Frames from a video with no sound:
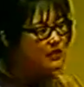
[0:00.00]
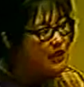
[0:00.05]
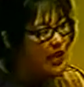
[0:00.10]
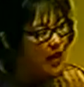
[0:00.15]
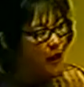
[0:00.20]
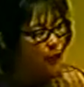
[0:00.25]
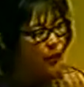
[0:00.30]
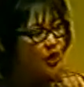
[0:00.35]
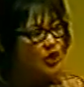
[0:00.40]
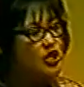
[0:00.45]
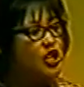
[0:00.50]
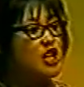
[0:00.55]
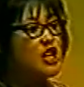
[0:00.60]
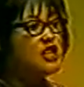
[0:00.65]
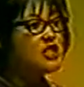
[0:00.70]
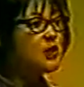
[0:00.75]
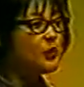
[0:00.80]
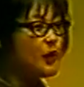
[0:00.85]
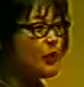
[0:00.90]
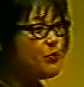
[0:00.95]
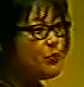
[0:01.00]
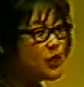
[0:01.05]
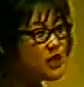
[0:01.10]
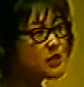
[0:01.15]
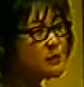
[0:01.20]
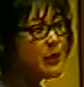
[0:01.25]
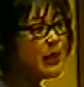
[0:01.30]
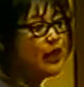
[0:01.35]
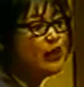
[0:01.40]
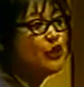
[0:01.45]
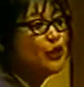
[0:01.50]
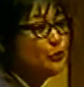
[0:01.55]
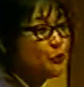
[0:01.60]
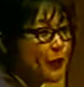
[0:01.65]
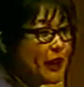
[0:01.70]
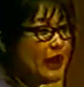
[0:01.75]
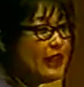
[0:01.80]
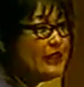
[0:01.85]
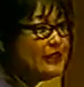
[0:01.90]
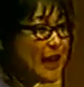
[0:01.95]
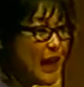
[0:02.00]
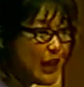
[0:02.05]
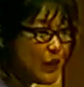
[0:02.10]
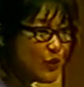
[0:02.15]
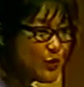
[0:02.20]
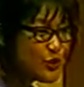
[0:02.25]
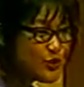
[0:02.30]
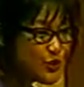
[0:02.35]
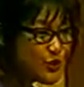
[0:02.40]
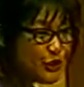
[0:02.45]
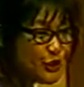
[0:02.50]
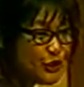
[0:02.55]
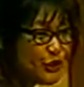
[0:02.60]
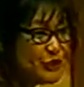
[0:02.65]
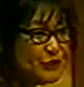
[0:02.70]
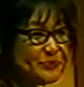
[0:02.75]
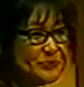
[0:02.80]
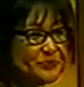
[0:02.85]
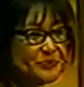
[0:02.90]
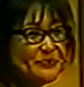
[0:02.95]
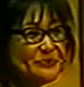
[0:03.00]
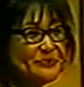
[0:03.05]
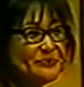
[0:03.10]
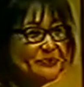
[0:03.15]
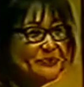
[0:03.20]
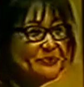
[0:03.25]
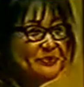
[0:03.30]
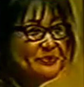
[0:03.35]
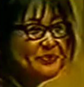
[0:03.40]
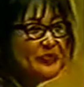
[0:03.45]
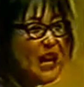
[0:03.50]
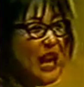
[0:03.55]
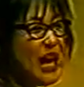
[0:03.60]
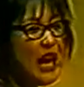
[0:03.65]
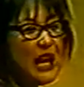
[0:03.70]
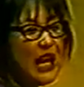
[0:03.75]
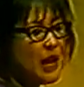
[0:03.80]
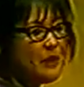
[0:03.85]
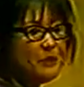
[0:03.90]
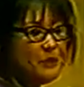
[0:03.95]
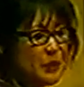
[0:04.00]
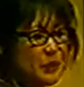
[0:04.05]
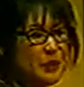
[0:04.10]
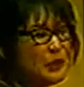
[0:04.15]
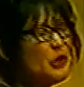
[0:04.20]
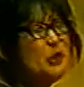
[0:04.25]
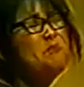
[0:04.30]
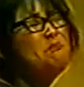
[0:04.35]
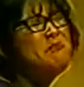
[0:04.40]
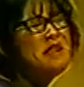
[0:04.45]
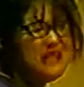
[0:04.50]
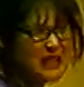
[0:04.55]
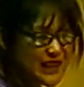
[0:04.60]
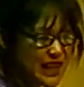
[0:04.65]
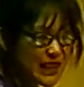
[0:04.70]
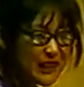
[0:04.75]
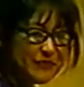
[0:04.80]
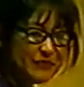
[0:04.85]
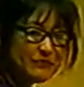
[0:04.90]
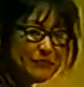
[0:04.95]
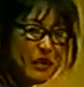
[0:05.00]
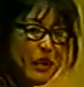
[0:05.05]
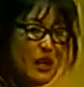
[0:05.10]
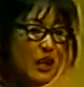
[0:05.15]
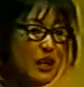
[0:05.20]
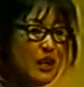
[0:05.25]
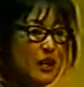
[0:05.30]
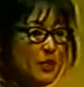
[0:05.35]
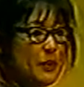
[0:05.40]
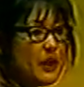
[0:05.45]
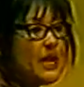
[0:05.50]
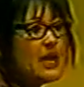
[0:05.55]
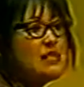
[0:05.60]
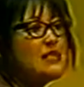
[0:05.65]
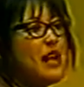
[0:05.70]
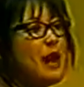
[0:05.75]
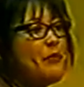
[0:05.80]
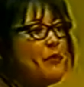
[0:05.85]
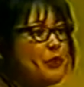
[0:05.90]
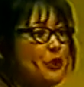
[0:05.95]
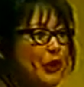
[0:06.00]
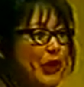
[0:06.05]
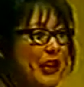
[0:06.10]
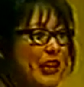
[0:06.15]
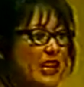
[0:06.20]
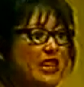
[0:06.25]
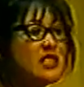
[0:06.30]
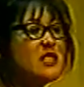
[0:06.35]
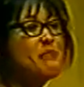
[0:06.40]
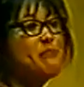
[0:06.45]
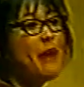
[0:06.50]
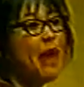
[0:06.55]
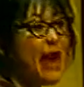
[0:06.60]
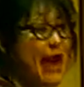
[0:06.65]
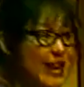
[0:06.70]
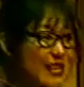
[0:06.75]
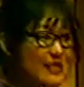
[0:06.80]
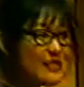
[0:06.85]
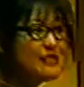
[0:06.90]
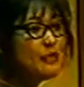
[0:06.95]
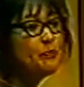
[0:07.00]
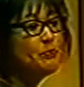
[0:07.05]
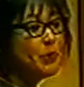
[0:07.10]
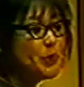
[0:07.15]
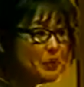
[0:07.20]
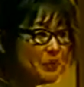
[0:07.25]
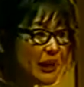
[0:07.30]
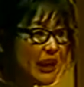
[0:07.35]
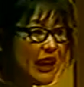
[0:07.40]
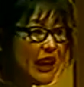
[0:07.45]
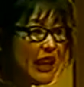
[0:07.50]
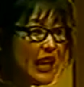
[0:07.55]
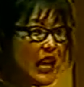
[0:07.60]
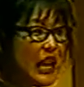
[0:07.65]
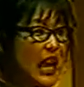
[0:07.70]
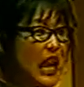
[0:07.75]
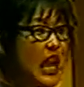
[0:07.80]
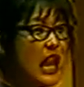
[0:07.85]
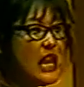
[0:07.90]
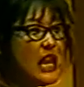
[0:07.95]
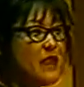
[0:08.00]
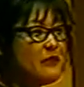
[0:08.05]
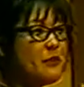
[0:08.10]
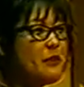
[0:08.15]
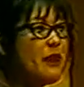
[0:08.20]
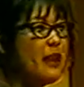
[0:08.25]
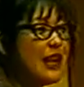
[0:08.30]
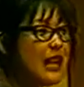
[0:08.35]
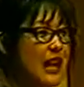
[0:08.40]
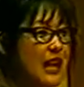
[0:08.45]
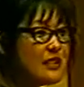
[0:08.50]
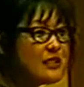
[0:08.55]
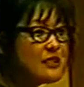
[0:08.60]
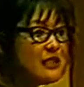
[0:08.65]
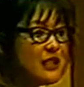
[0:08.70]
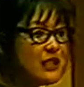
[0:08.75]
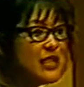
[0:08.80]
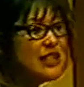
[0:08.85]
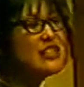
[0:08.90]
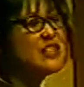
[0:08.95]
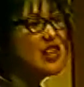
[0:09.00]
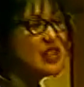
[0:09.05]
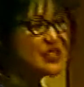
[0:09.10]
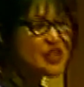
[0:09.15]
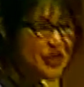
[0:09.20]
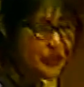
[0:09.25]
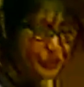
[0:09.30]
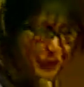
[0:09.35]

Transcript: the language, so he puts me in Korean language school, and I'm humiliated, because I'm 3 years past puberty, and everybody else is just